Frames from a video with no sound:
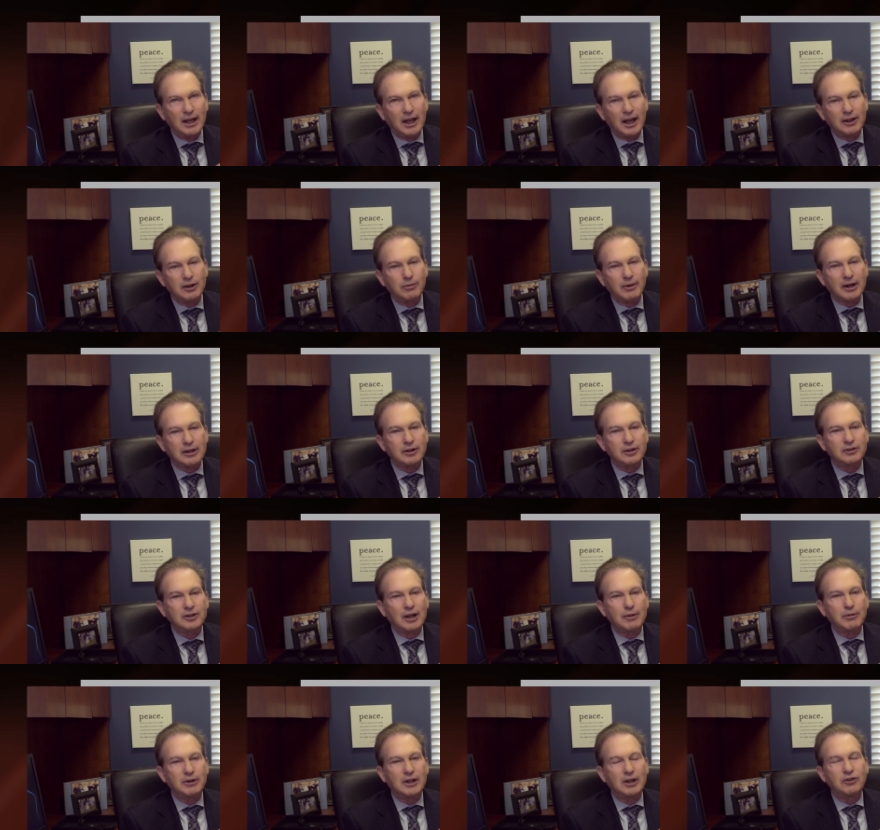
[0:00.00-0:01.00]
And the rectal
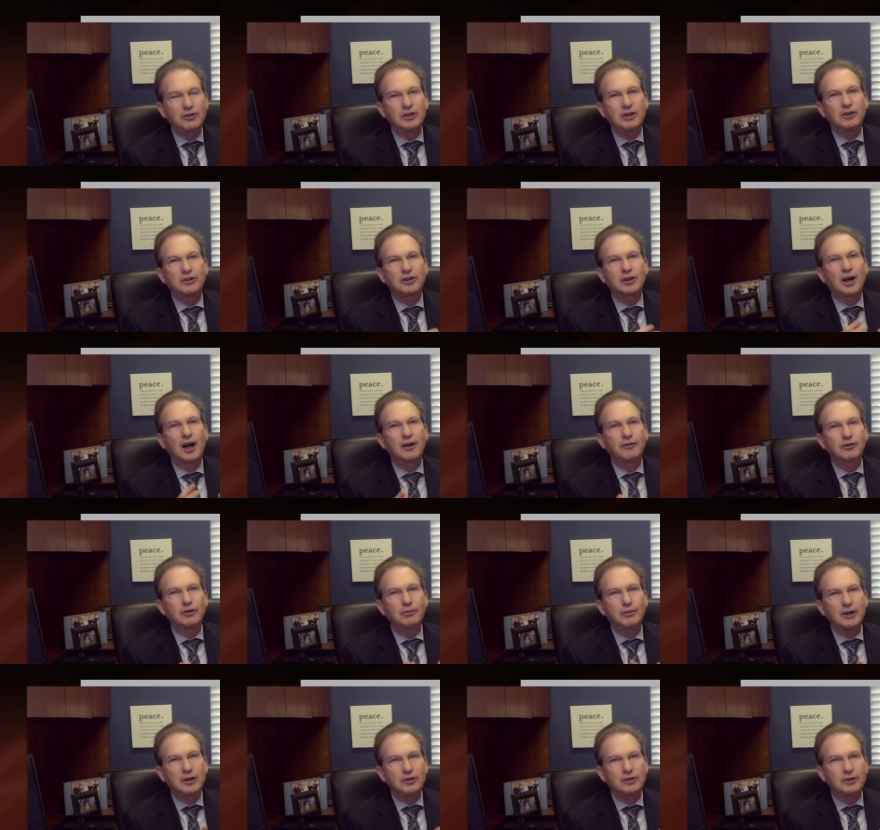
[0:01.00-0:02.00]
examination is a
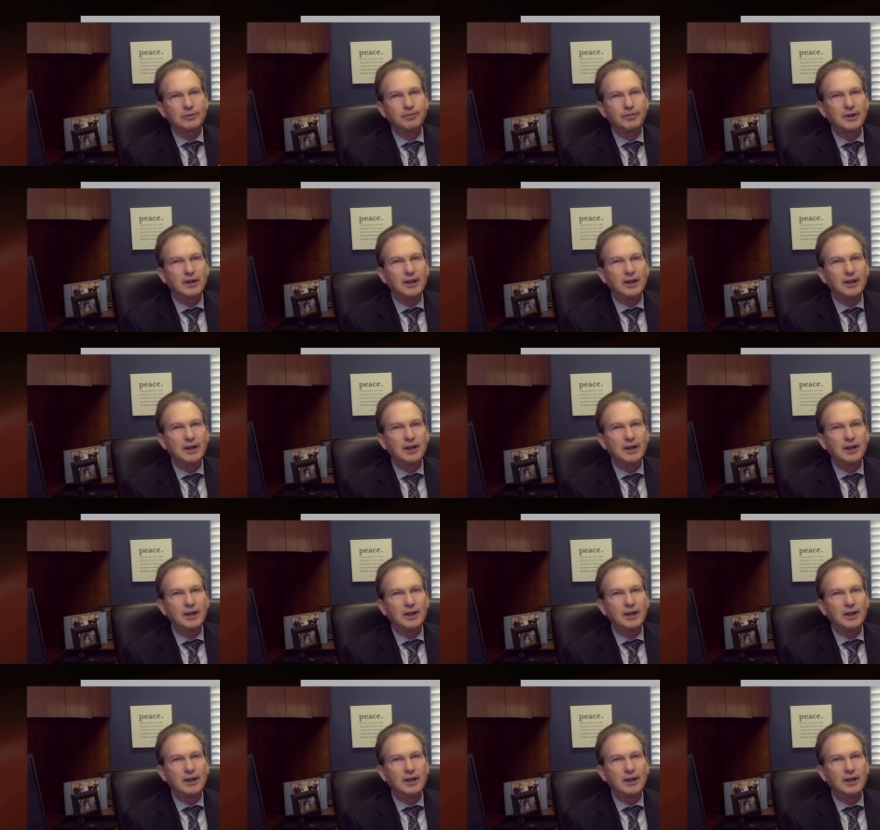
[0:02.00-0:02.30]
confirmation.